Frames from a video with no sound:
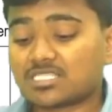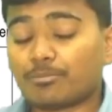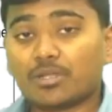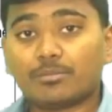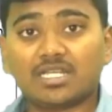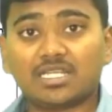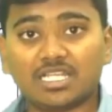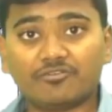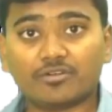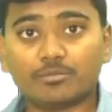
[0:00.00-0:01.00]
supplementary
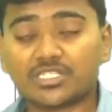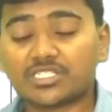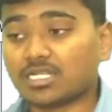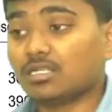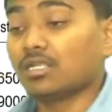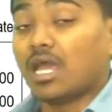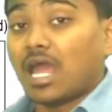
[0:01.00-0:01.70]
information